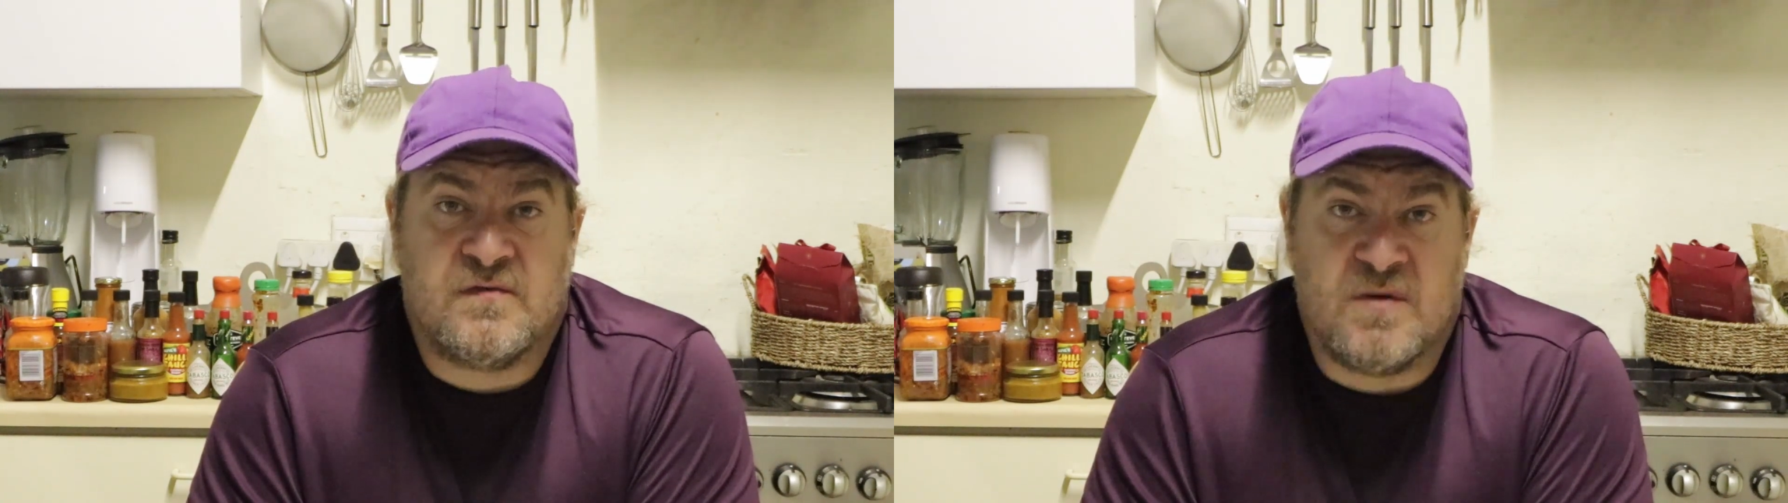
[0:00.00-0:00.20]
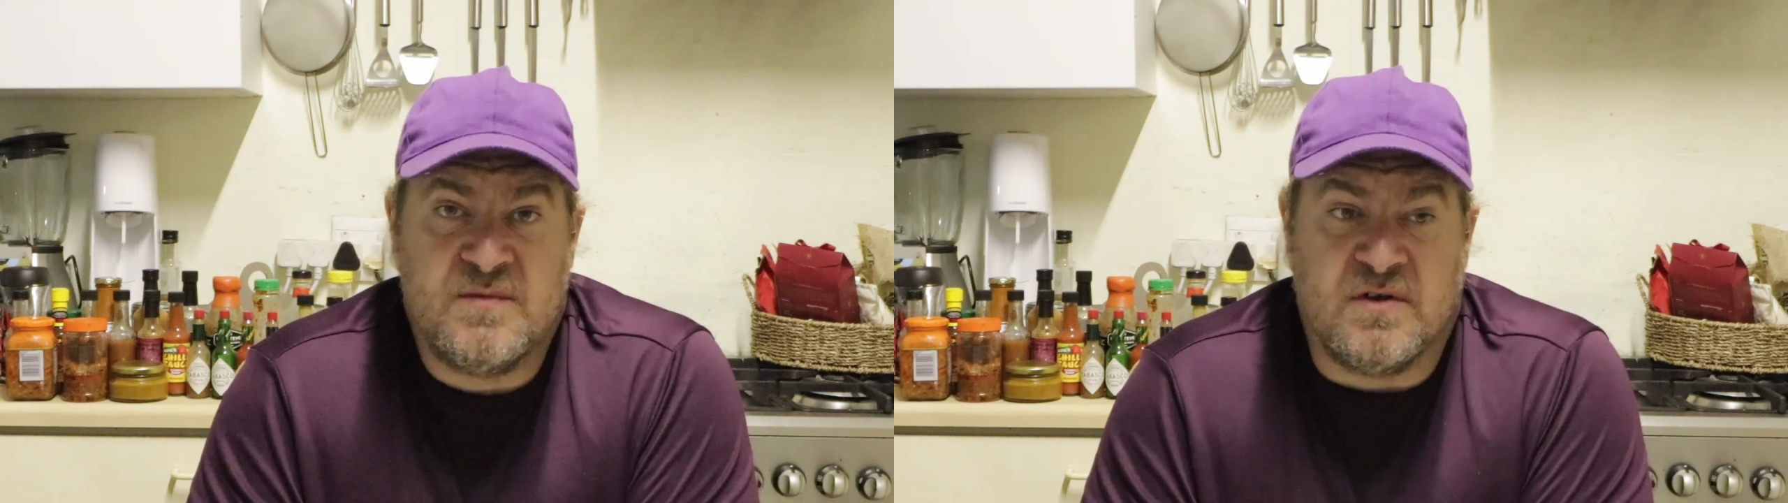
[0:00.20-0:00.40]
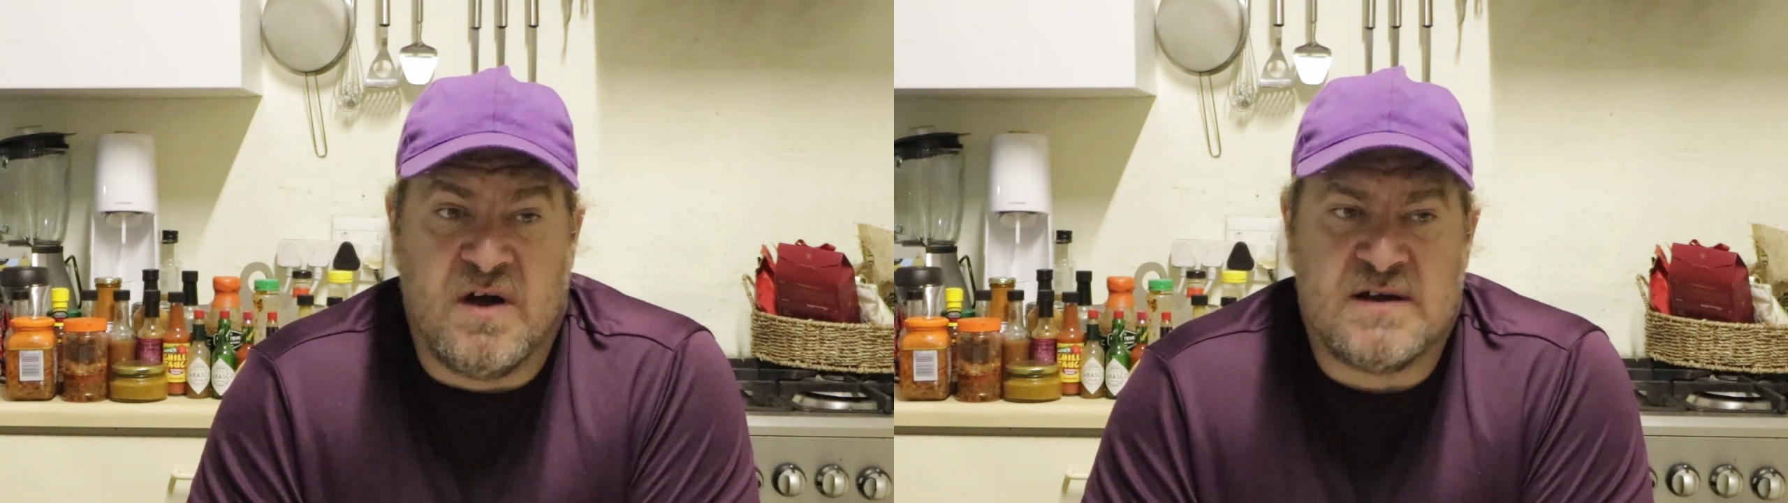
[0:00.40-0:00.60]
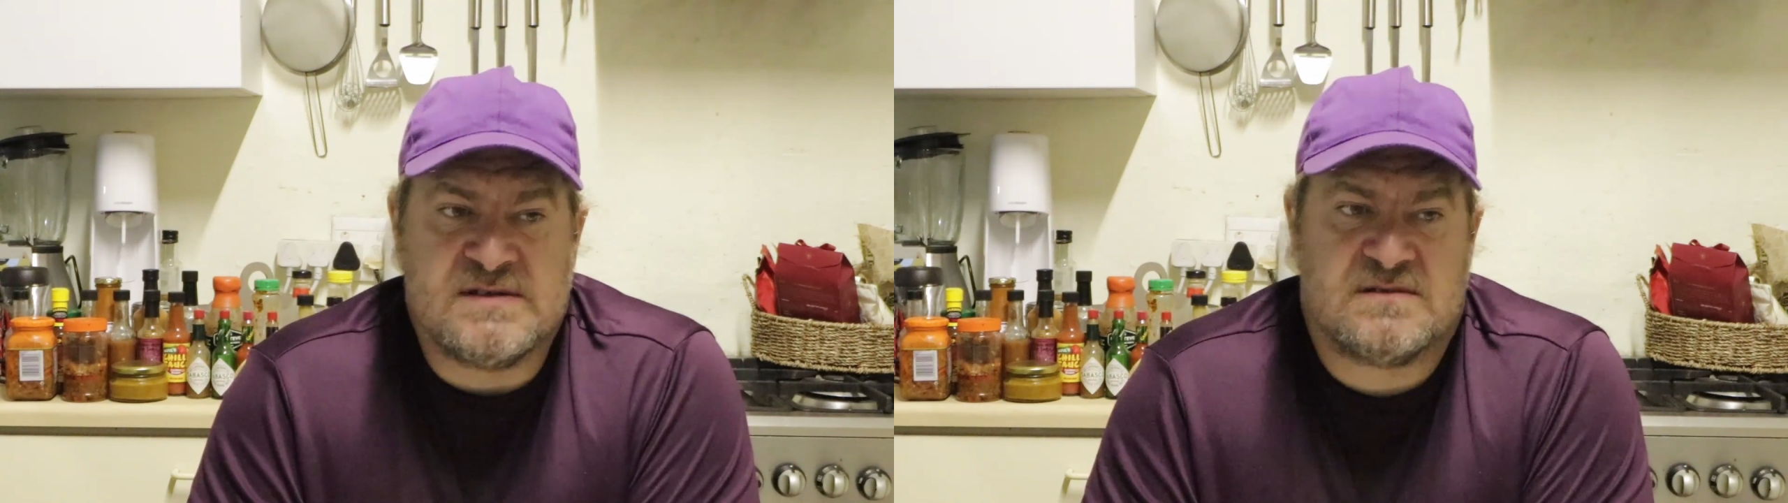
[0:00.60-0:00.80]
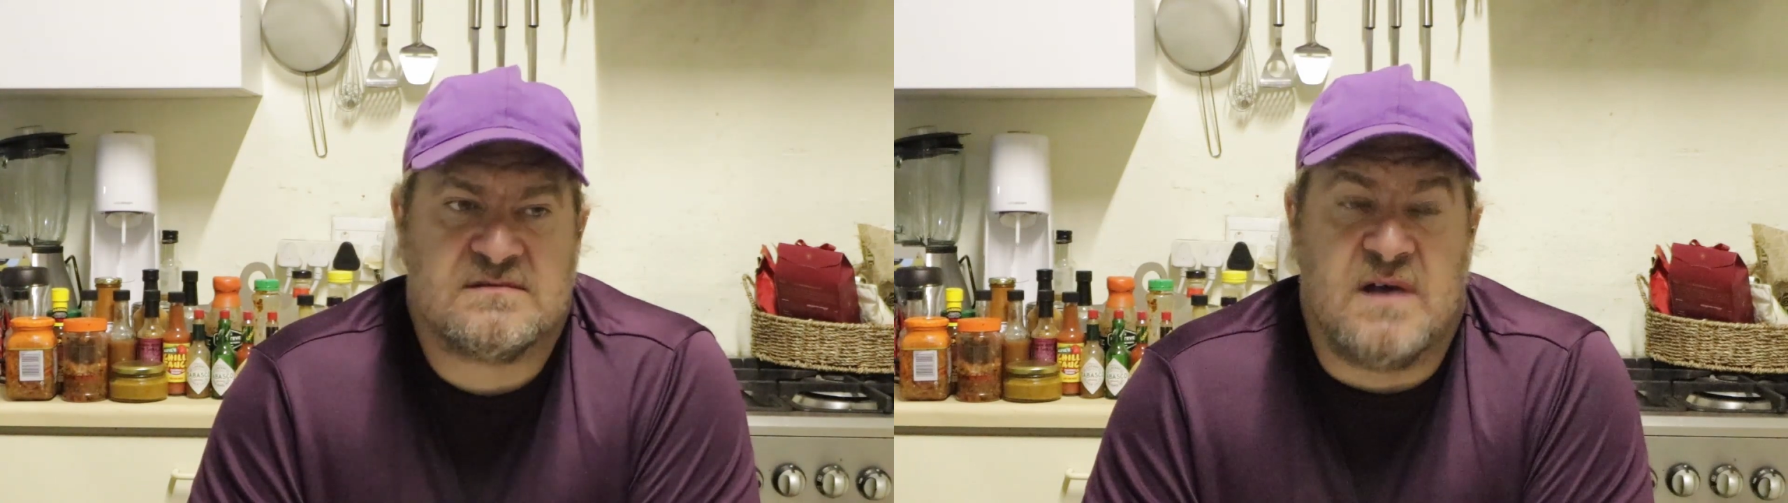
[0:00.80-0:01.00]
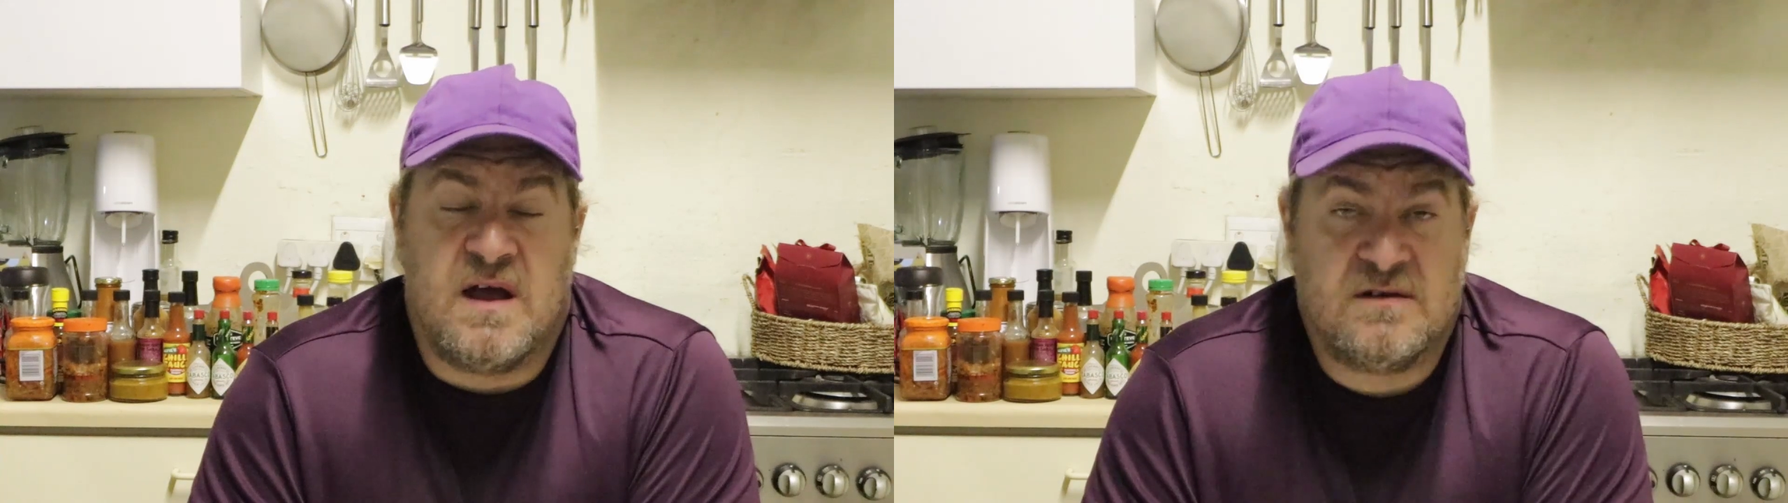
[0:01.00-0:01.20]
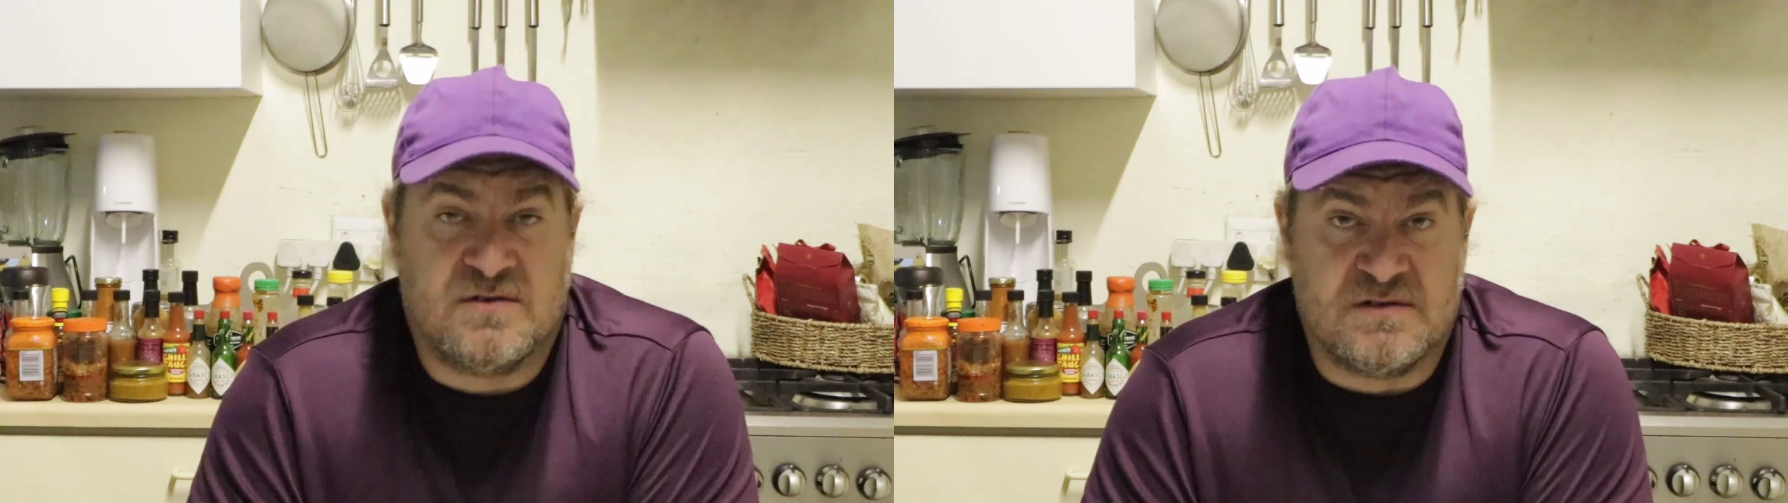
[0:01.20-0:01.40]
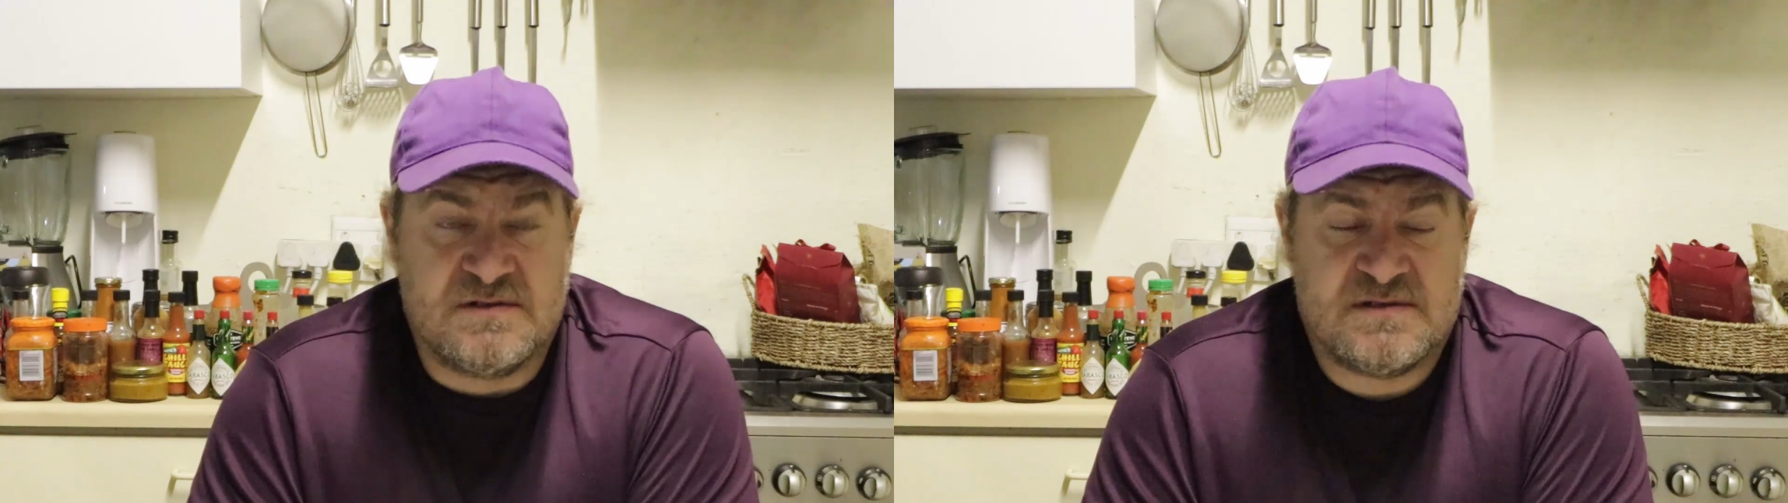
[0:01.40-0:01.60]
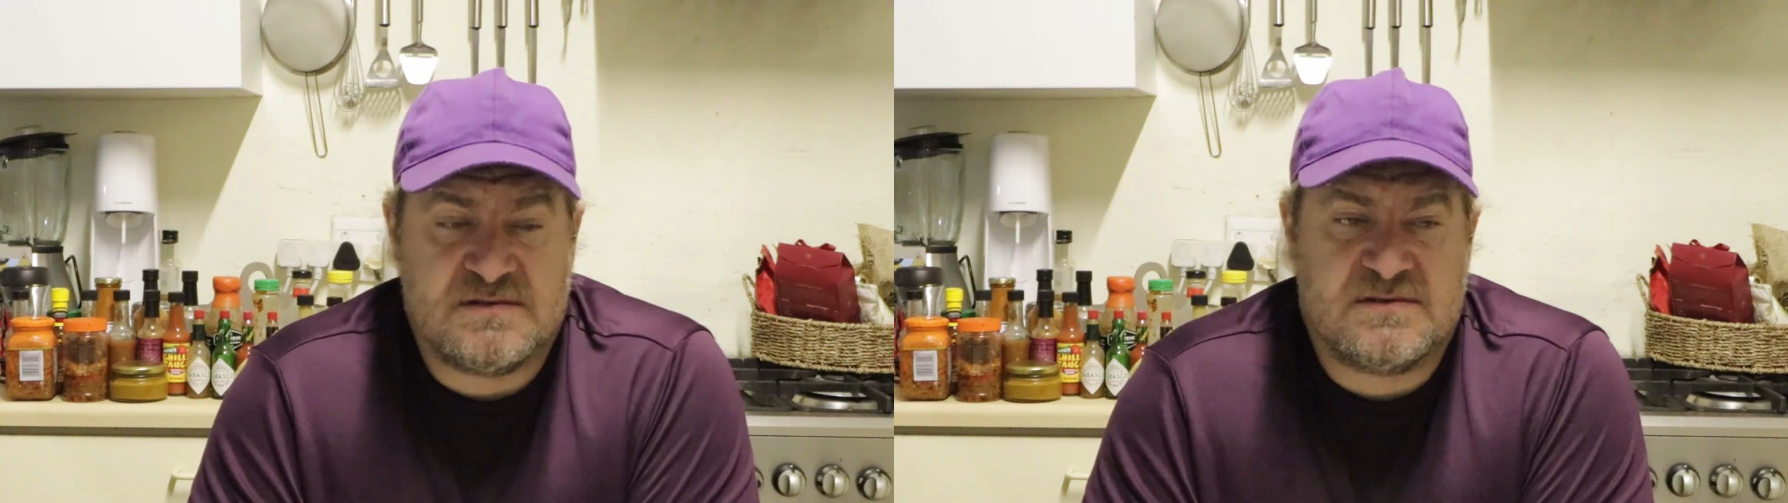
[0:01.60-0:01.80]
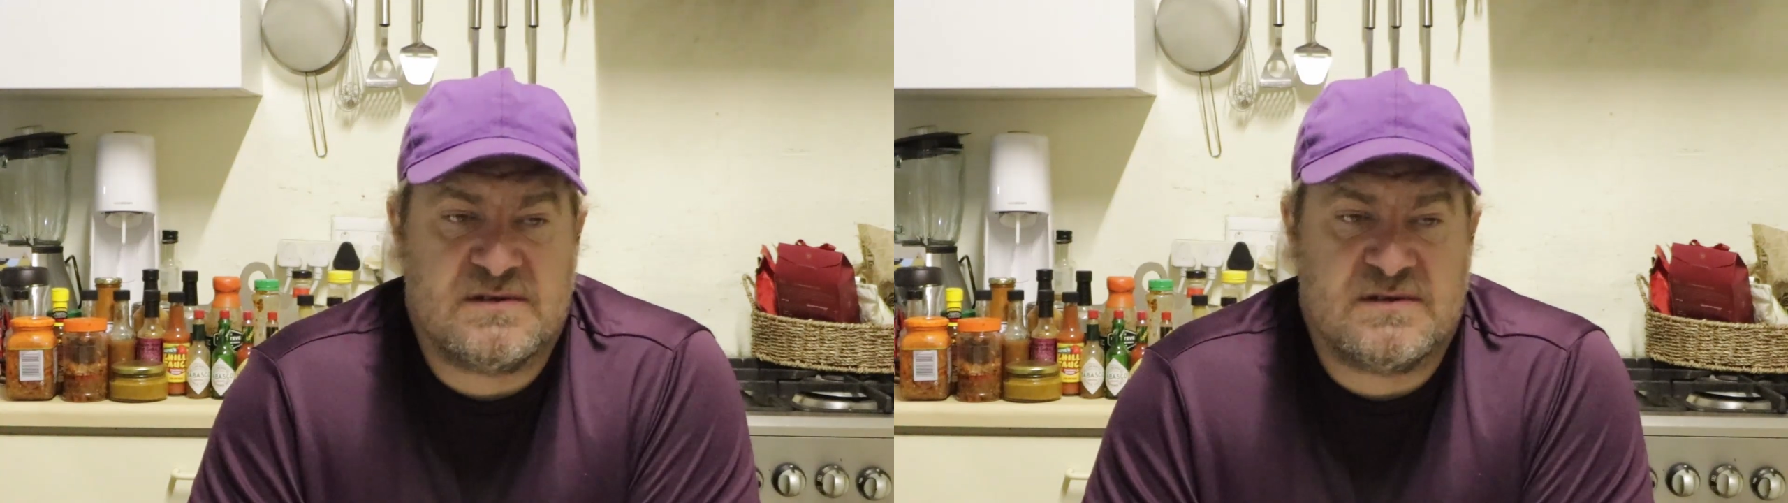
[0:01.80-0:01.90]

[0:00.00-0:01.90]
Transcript: from you guys and girls.